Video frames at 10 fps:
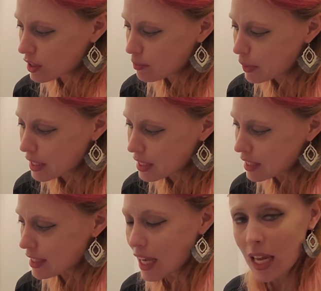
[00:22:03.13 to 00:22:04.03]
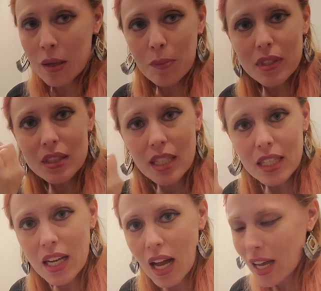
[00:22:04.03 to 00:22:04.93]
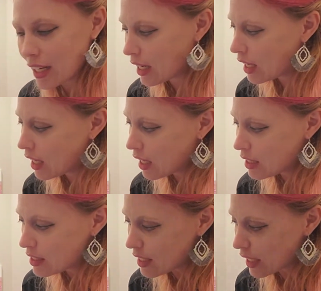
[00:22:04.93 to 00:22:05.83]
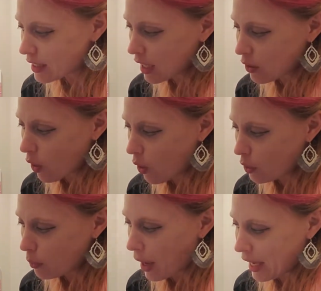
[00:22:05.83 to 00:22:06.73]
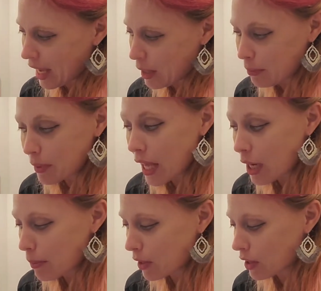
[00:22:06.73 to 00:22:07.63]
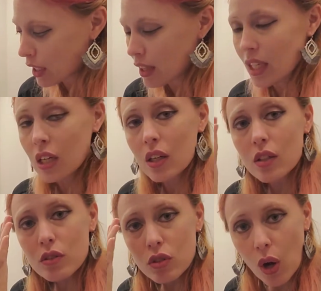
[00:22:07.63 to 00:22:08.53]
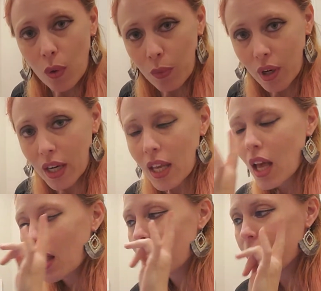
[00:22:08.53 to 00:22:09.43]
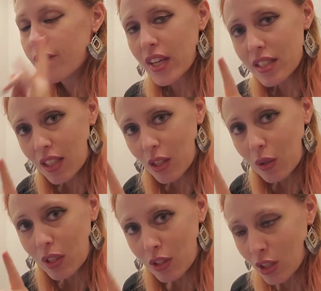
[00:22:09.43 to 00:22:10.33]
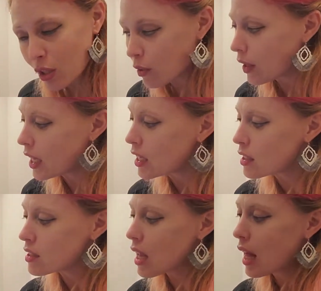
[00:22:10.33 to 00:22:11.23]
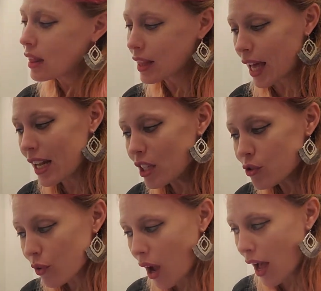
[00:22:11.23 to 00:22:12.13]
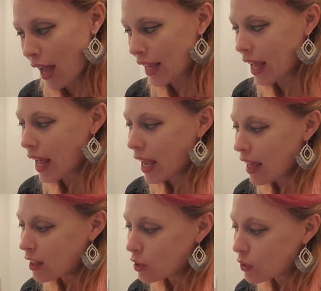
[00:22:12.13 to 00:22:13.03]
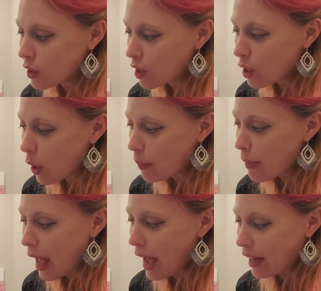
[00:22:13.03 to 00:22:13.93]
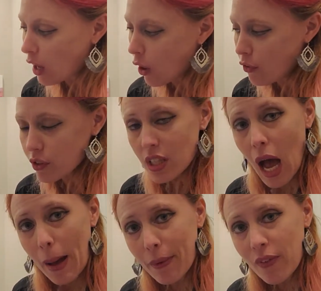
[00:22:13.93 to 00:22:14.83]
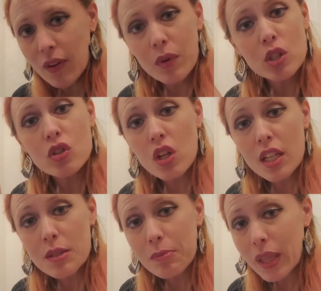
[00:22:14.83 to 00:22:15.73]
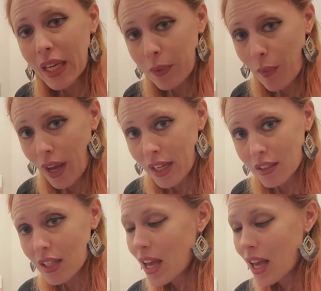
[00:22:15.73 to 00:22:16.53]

pieces of tape did not stick down all the way and it bled up underneath here, don't worry. The fix that you can do is let it dry and then you can go back over top of it with just plain white